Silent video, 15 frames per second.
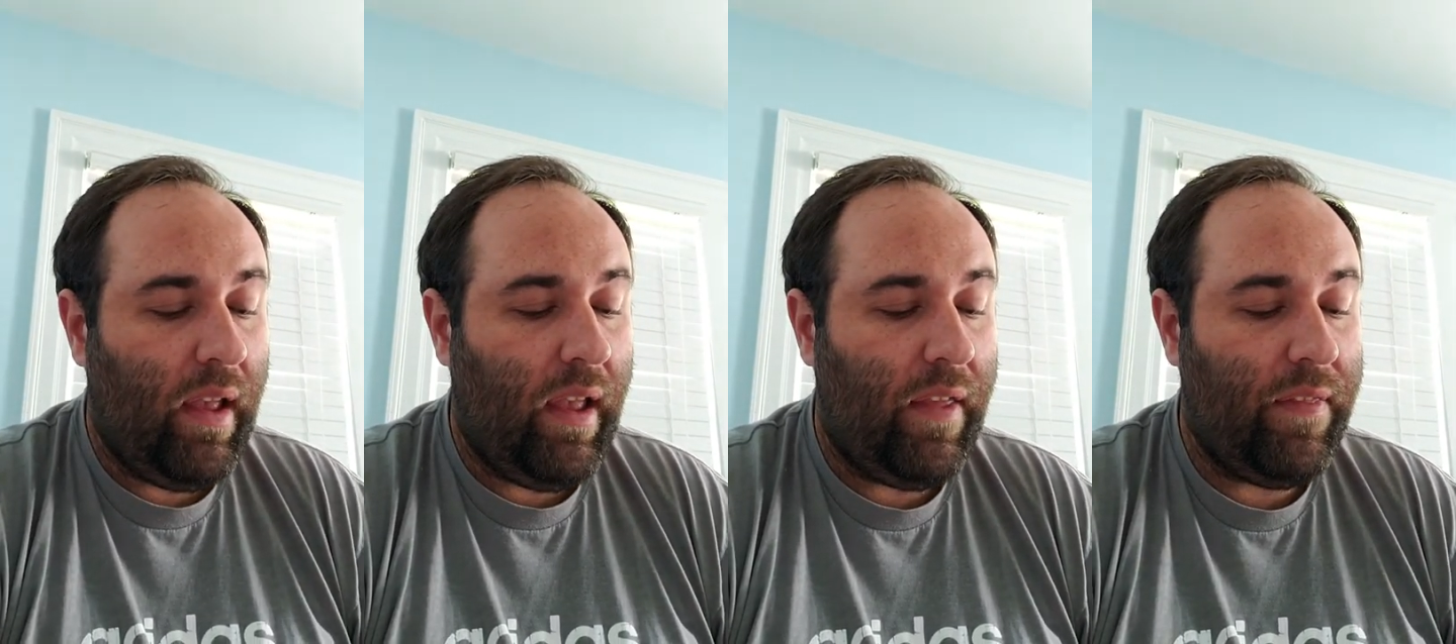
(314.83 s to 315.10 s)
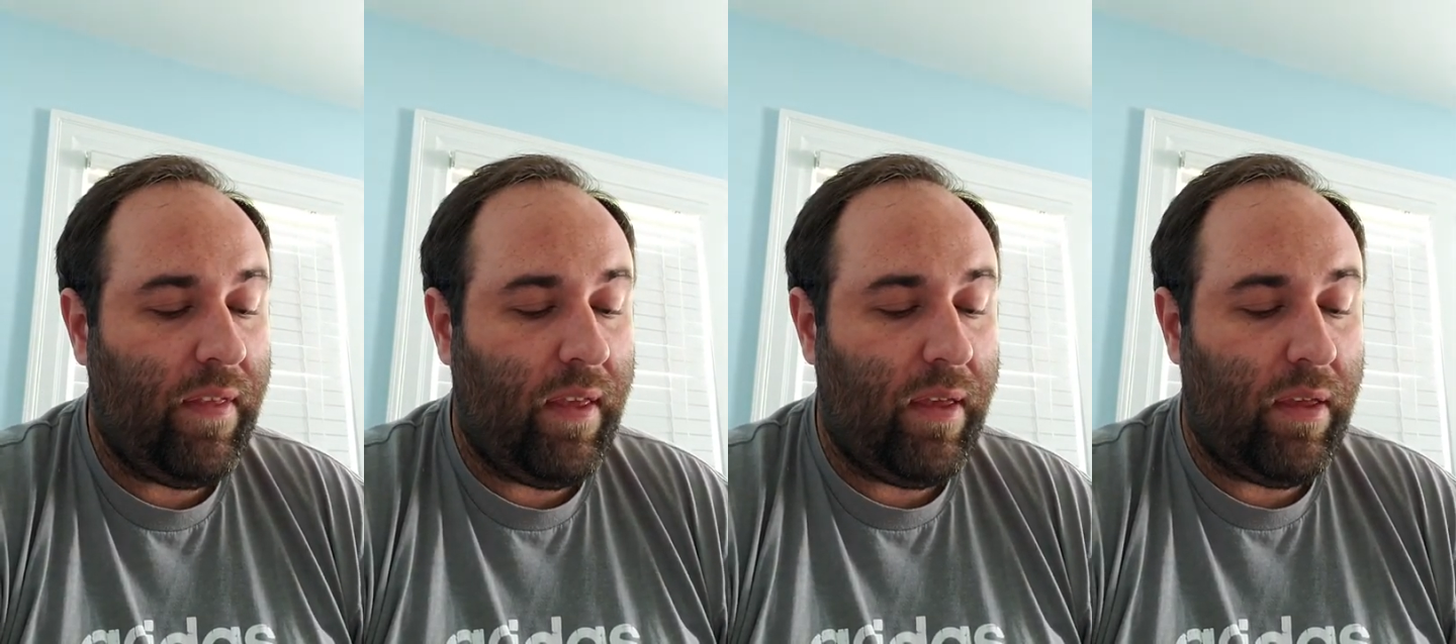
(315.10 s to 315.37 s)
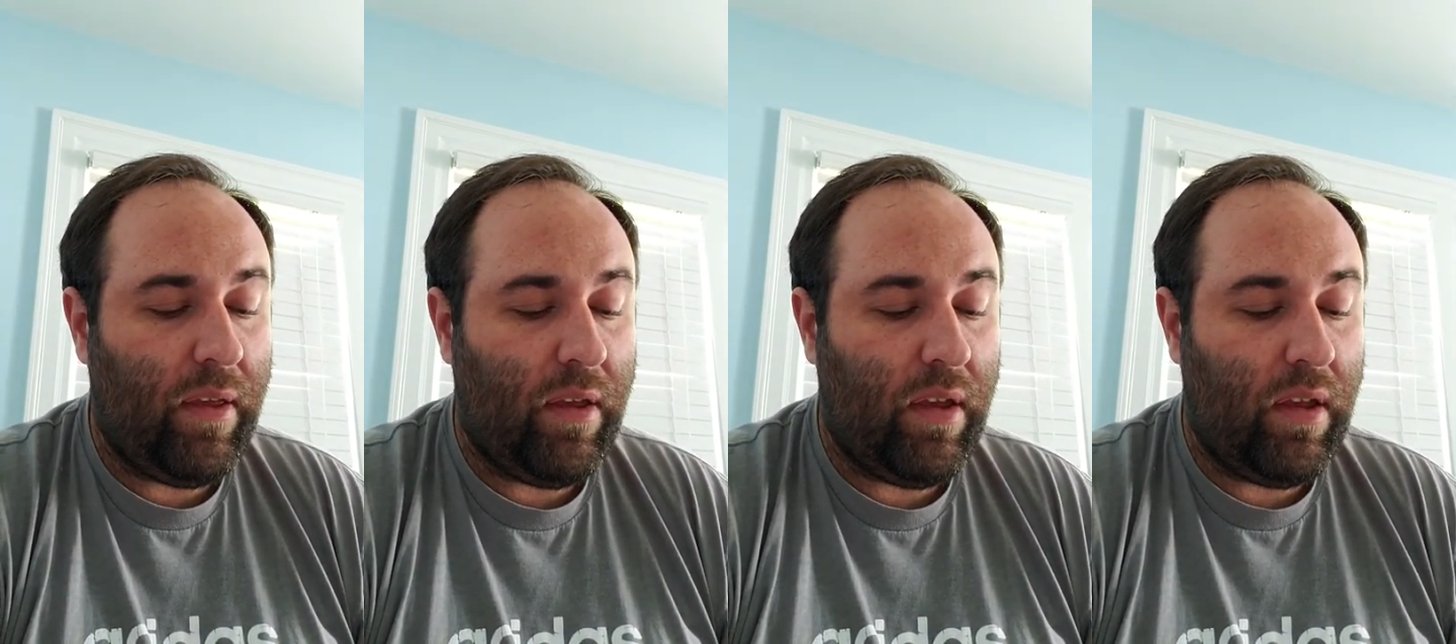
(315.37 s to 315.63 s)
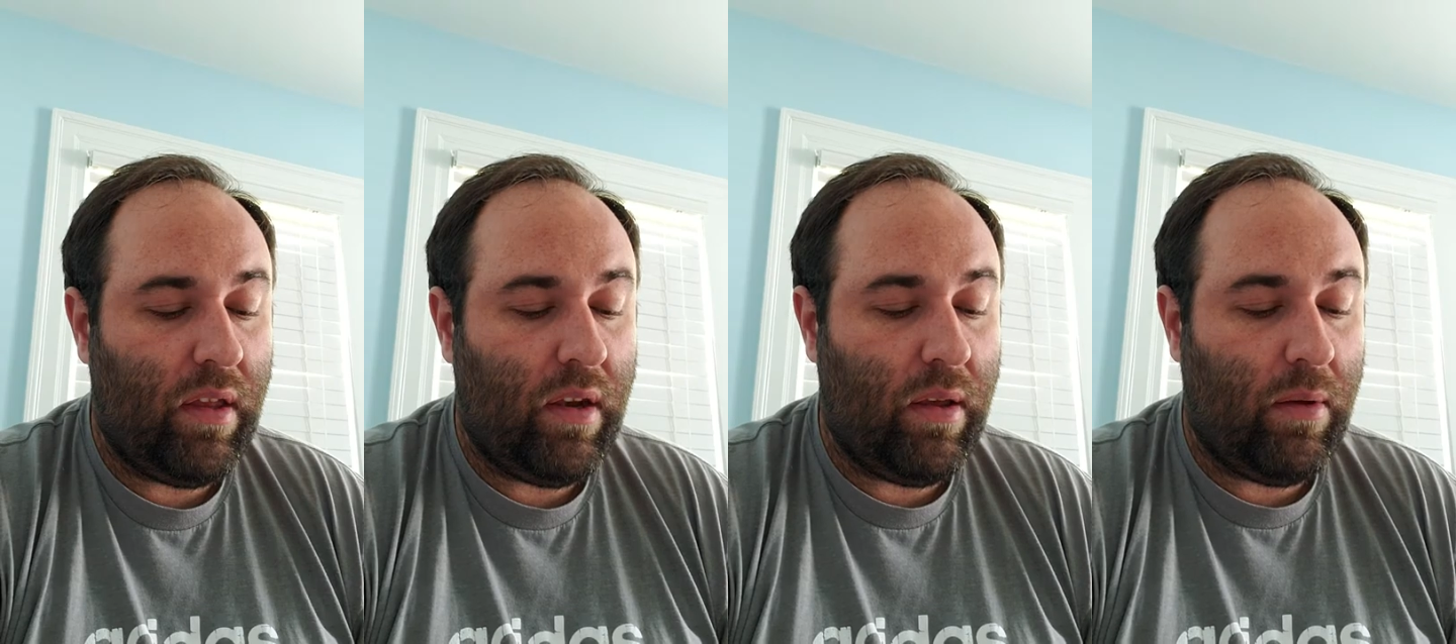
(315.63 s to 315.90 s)
And
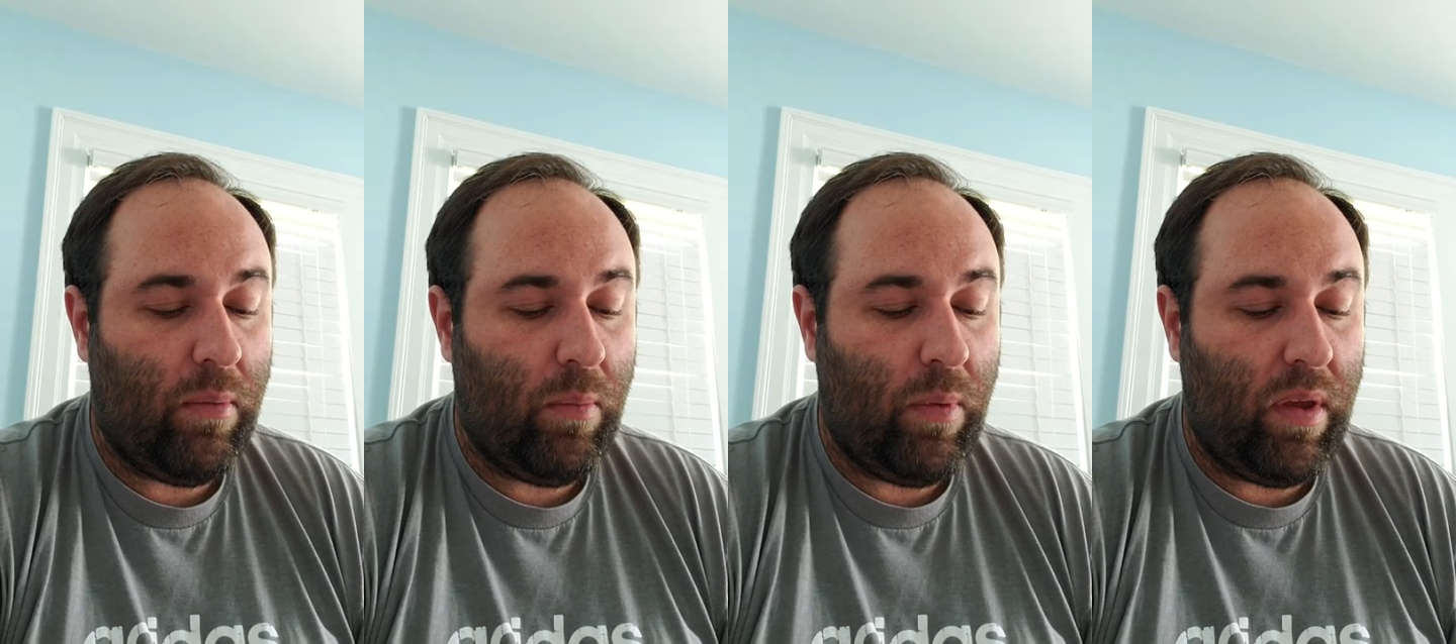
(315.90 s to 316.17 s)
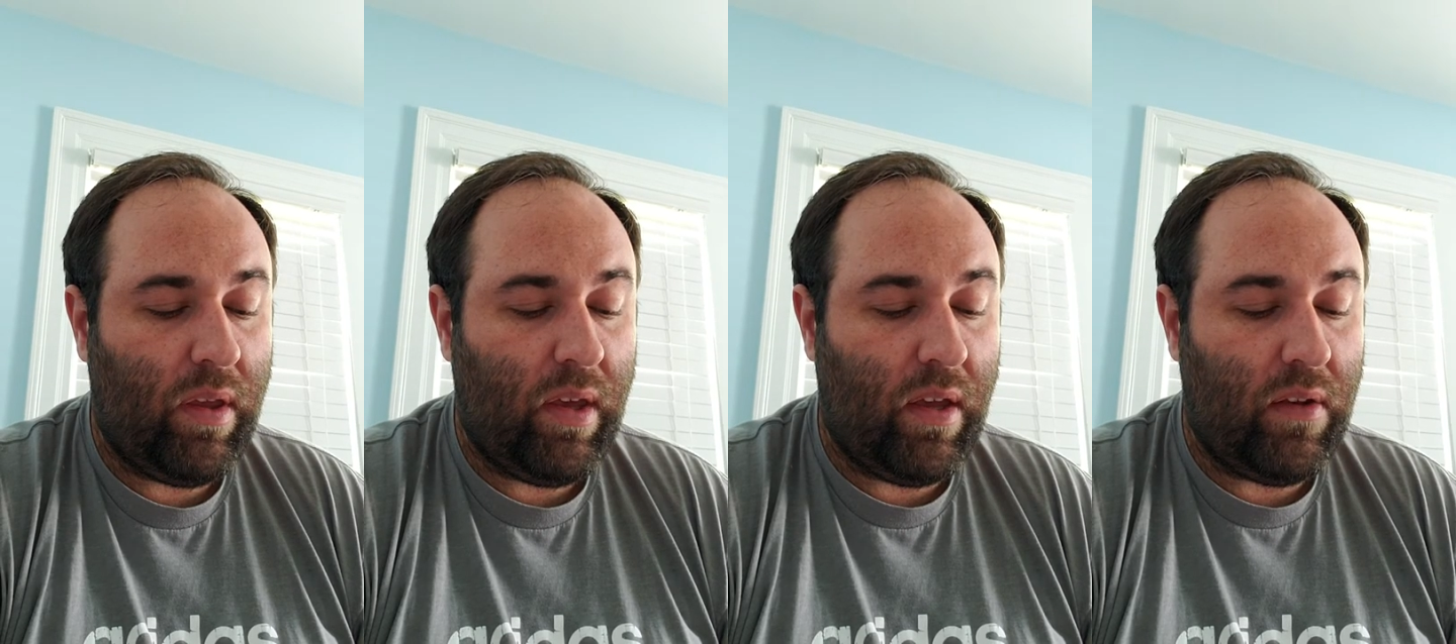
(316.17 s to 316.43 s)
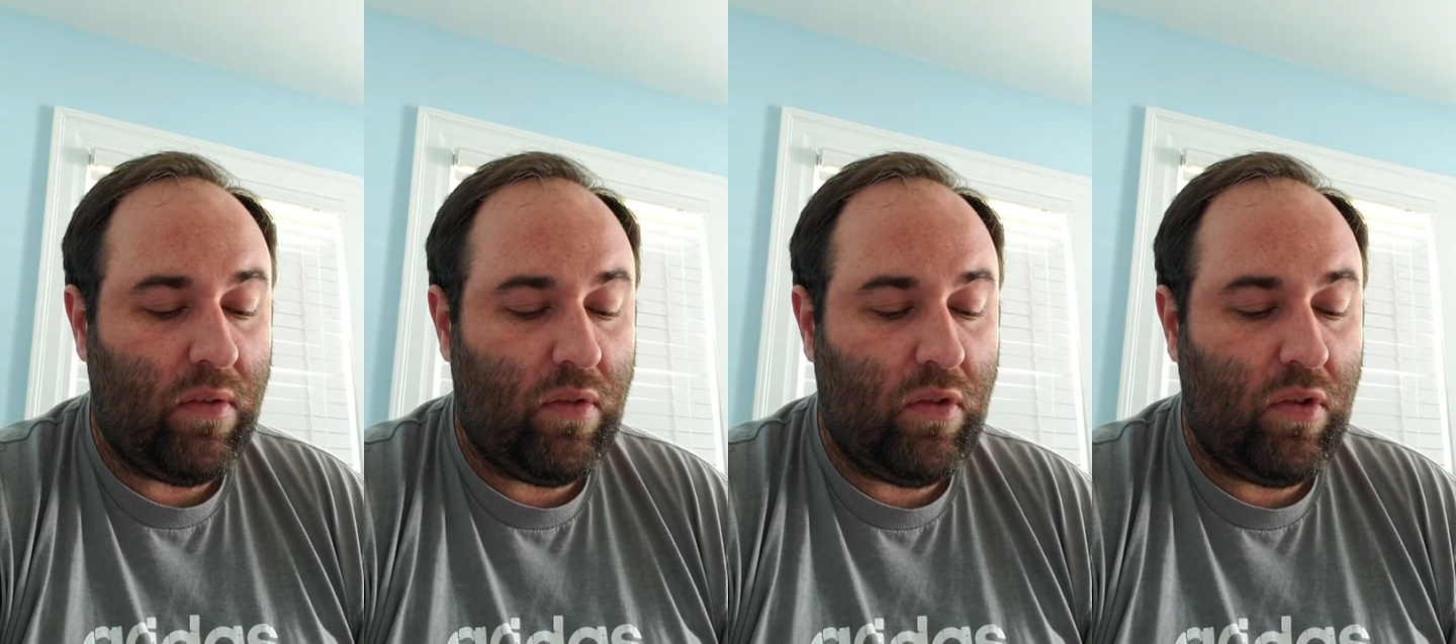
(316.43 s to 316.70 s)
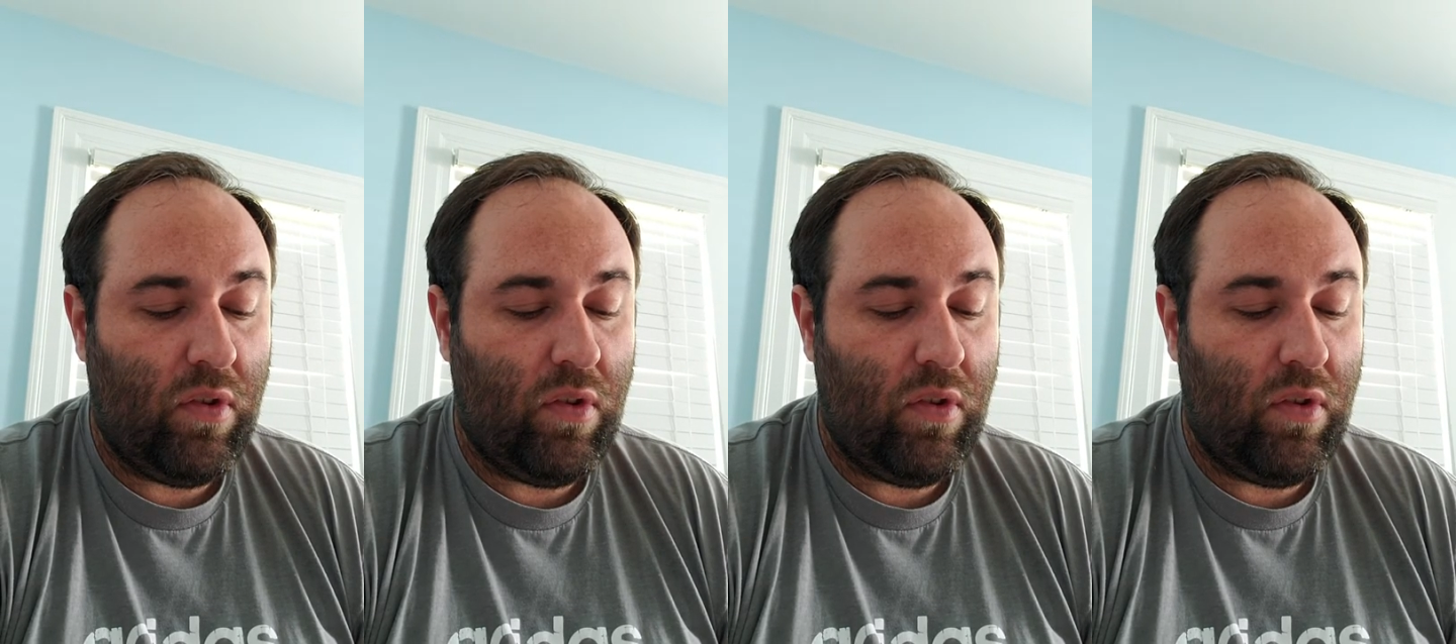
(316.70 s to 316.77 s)
then we cut